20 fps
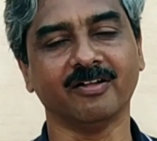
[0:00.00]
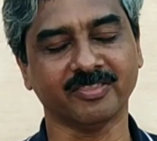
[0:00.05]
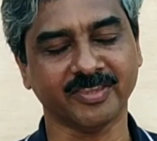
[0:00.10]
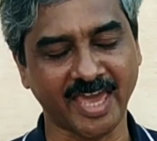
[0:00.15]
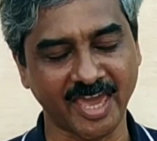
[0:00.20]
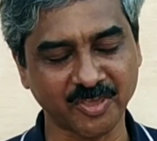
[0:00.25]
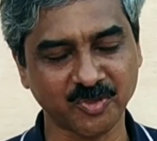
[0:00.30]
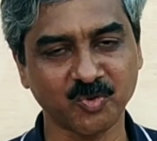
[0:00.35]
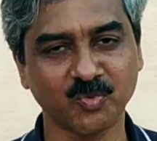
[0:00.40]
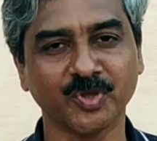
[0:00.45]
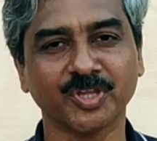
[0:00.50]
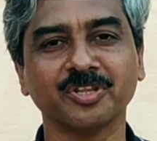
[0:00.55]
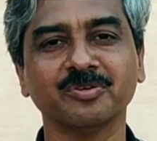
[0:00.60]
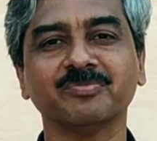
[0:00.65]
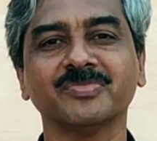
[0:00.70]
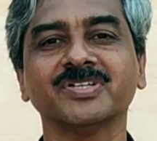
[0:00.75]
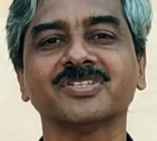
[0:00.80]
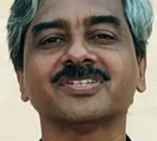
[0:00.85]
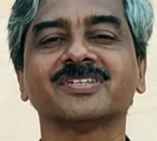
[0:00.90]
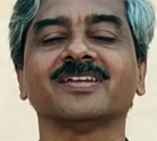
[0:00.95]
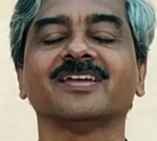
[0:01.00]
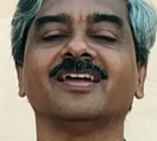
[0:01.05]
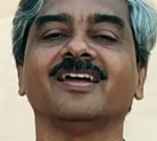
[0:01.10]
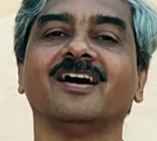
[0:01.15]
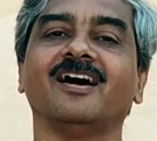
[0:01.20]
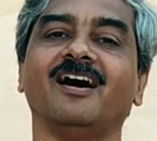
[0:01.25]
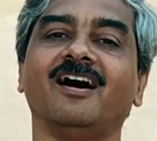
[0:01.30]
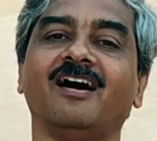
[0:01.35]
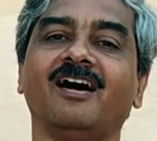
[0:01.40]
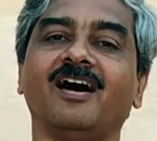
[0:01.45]
Thank you very much.
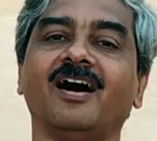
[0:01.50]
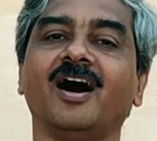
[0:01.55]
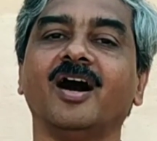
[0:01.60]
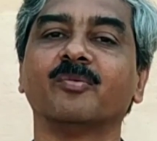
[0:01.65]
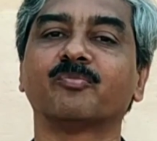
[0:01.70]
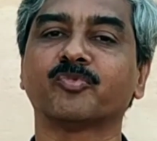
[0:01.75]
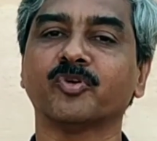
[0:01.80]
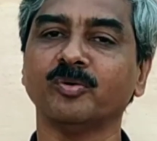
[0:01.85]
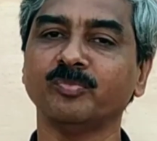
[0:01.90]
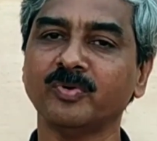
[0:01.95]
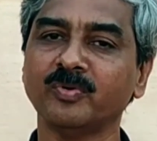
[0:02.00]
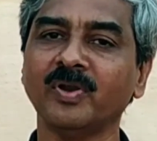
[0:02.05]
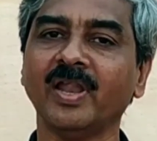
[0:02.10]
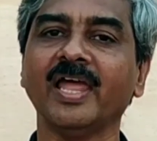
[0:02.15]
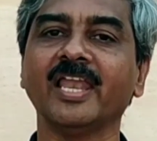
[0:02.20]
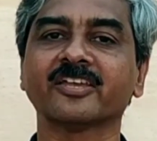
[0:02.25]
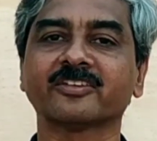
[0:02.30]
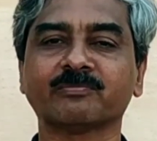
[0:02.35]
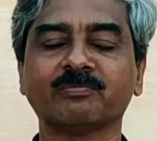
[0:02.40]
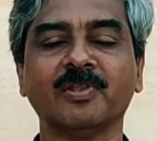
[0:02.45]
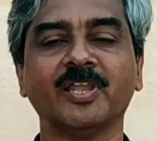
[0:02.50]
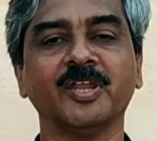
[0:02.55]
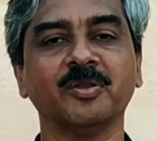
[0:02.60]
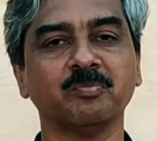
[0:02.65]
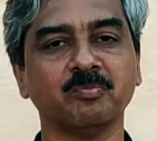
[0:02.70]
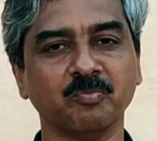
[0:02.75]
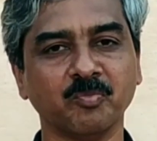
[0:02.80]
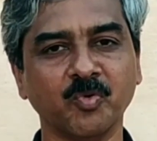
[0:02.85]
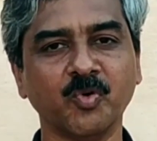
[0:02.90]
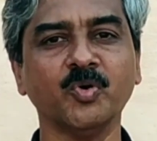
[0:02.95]
I'll probably
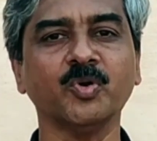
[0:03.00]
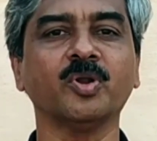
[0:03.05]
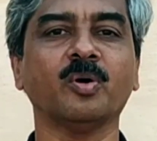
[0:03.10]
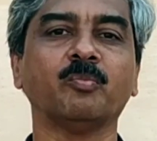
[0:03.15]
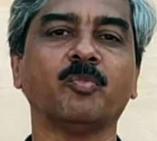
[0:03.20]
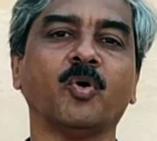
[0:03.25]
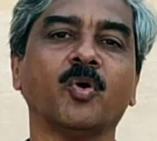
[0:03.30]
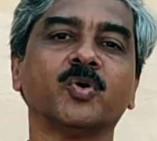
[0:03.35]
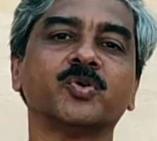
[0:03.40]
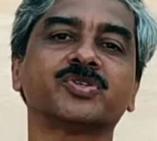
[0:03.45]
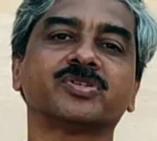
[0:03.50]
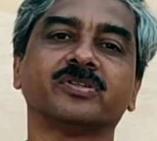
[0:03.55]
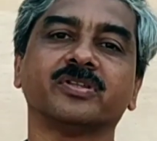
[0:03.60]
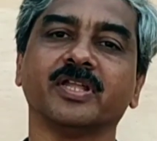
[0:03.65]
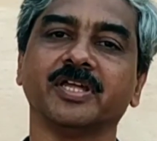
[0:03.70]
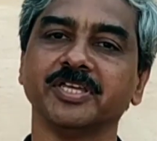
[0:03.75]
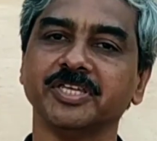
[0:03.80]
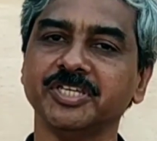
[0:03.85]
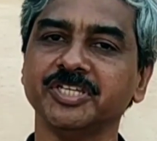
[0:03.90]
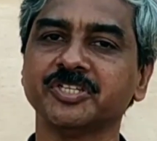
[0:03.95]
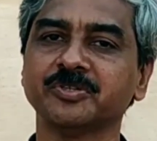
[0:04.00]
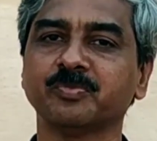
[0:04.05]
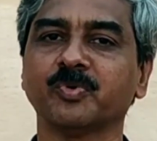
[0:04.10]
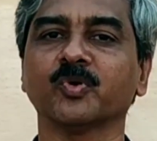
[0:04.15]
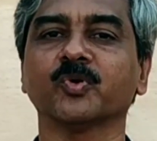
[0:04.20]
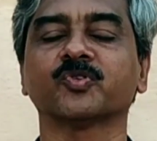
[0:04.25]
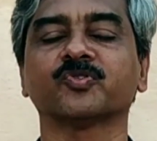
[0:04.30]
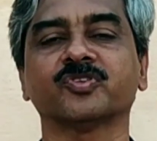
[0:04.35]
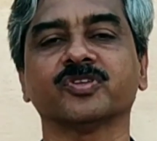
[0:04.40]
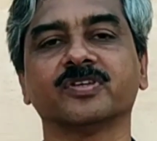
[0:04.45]
explain more about each
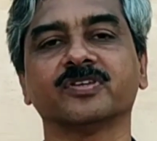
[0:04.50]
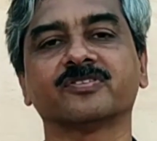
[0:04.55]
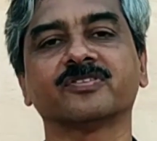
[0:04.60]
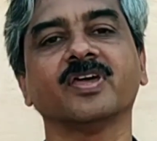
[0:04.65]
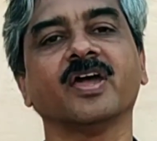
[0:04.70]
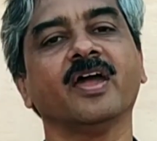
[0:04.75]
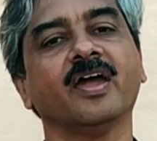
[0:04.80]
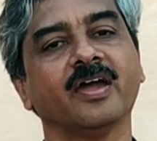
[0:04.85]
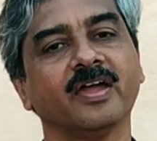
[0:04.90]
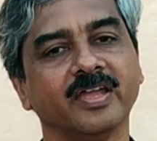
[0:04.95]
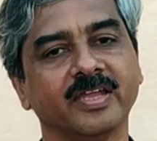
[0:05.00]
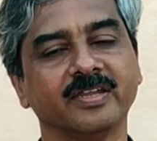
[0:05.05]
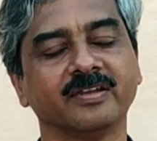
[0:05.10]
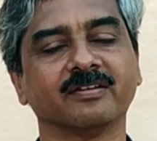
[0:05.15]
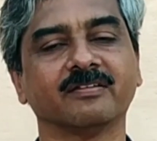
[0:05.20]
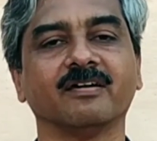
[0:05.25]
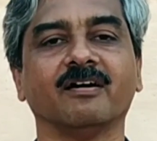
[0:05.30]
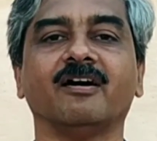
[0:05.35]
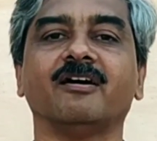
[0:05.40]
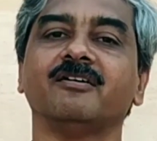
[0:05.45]
process in